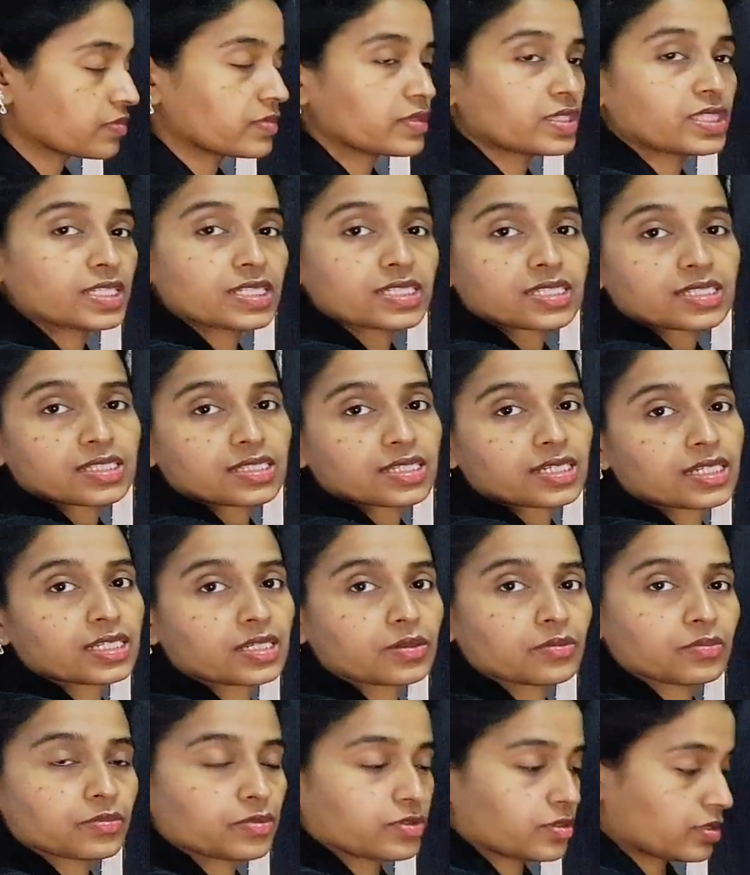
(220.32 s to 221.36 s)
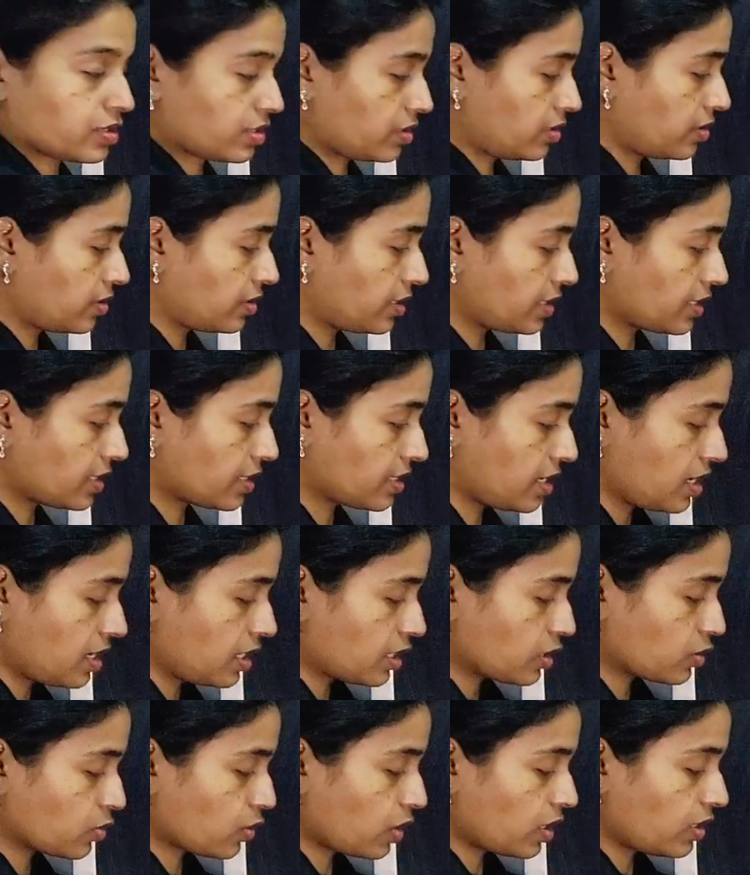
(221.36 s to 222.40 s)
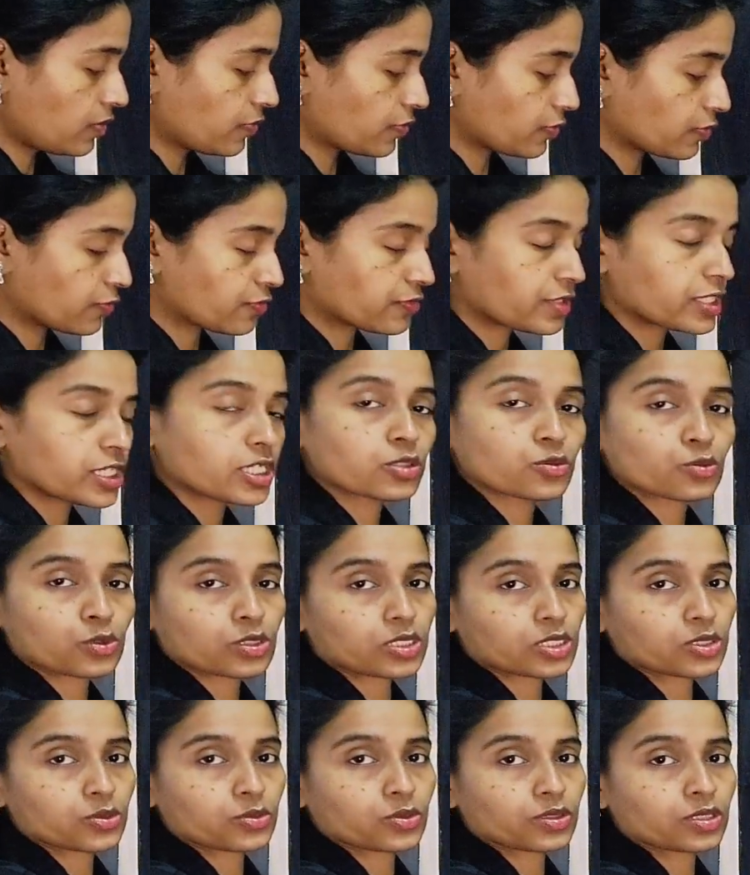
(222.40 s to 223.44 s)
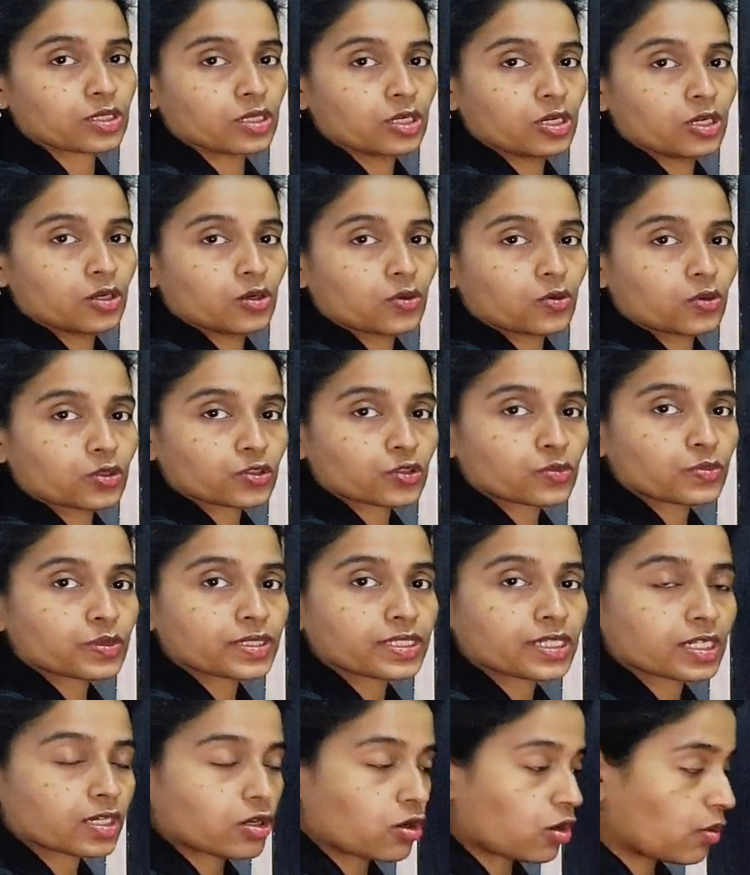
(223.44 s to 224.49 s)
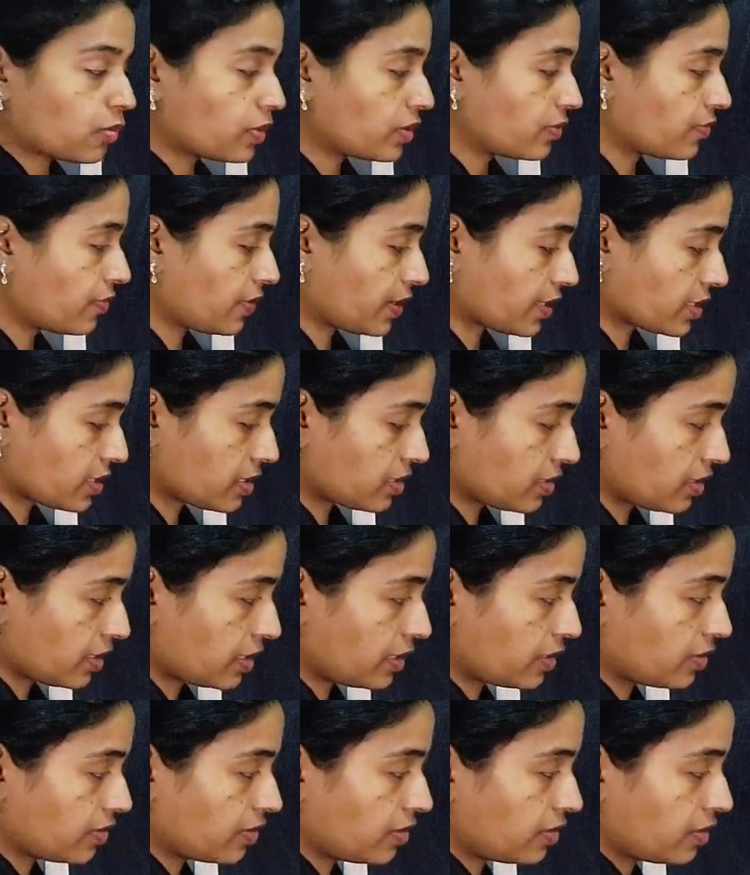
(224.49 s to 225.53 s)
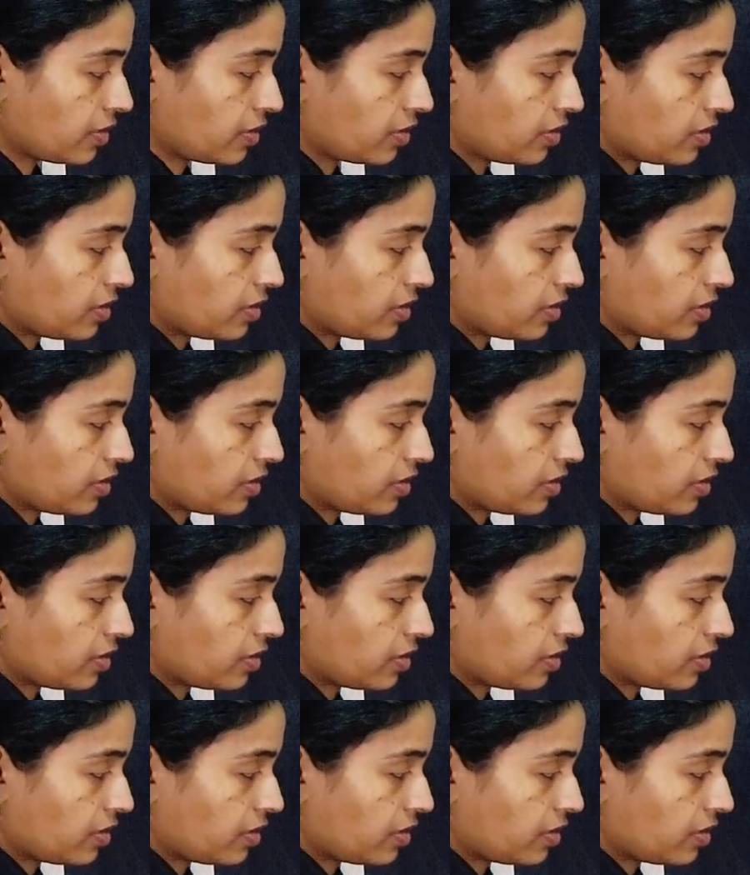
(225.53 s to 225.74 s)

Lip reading: these three numbers. This 12, 15, 21. What would be the common factor here?